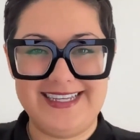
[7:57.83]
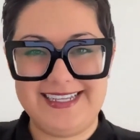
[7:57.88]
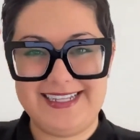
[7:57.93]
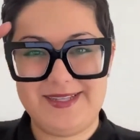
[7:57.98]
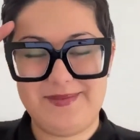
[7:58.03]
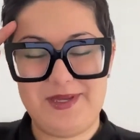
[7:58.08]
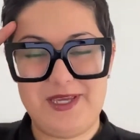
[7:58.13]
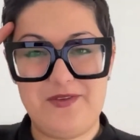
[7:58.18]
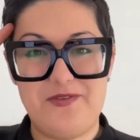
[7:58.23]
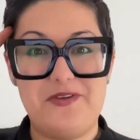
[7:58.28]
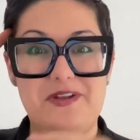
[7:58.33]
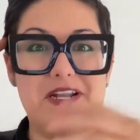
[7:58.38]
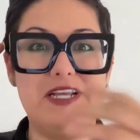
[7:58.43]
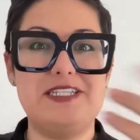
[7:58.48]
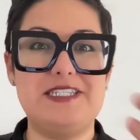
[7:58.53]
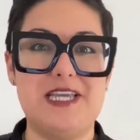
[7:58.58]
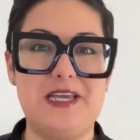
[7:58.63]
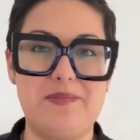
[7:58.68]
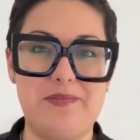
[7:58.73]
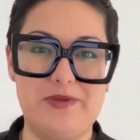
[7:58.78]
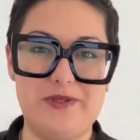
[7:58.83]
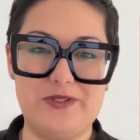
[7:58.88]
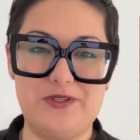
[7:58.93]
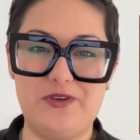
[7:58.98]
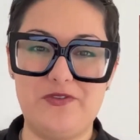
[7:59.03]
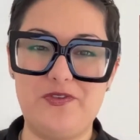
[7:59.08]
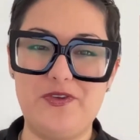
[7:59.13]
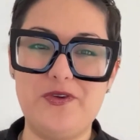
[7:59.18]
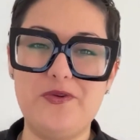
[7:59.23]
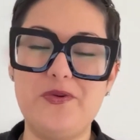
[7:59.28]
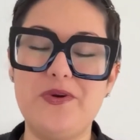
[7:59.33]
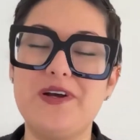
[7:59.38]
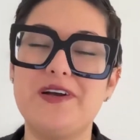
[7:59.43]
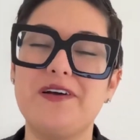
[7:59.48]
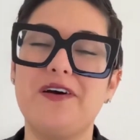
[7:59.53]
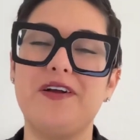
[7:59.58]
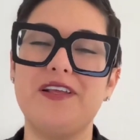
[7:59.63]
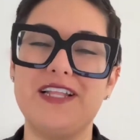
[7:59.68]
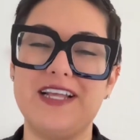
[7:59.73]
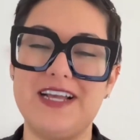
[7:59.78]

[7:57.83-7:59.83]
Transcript: Let me give you an example. So if you are the